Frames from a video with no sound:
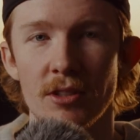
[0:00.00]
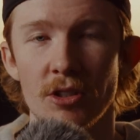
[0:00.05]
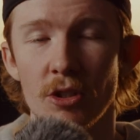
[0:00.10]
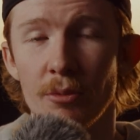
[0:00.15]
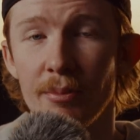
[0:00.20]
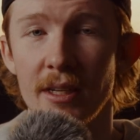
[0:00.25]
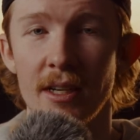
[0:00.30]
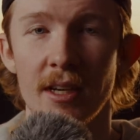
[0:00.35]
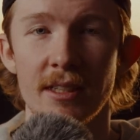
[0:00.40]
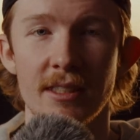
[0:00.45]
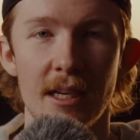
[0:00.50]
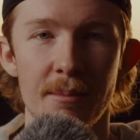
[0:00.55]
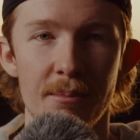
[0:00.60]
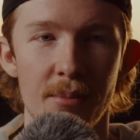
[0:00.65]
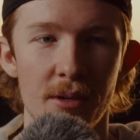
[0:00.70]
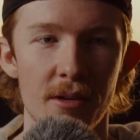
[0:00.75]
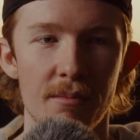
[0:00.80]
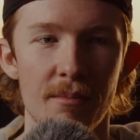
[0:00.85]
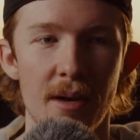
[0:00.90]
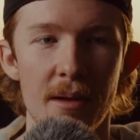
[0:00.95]
So because I
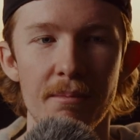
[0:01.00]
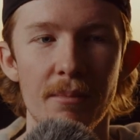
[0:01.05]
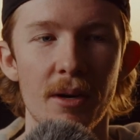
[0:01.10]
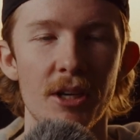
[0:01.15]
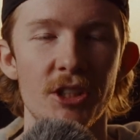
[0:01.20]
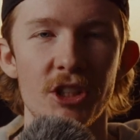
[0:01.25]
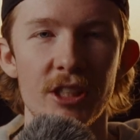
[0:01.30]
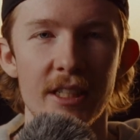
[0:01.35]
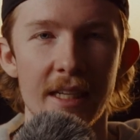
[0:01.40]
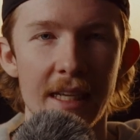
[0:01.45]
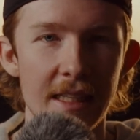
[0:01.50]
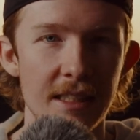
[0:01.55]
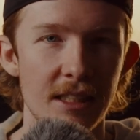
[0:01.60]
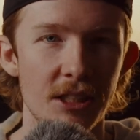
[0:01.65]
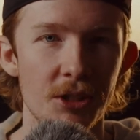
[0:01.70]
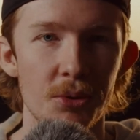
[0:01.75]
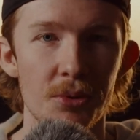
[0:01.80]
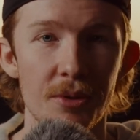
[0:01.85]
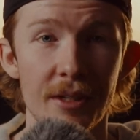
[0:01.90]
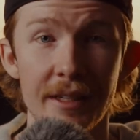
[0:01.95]
put my budget
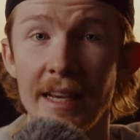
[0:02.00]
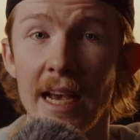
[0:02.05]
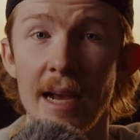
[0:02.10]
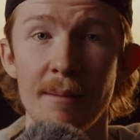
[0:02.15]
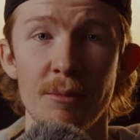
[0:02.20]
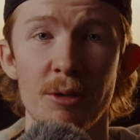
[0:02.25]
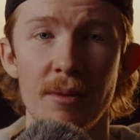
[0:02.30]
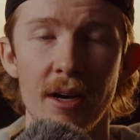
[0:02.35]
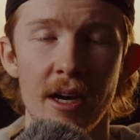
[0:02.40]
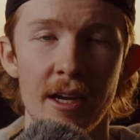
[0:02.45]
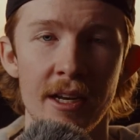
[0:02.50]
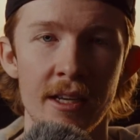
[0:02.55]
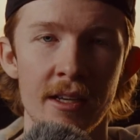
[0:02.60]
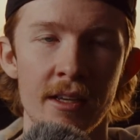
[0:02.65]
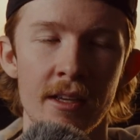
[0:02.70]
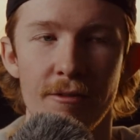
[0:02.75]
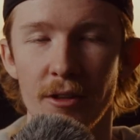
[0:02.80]
into the camera body,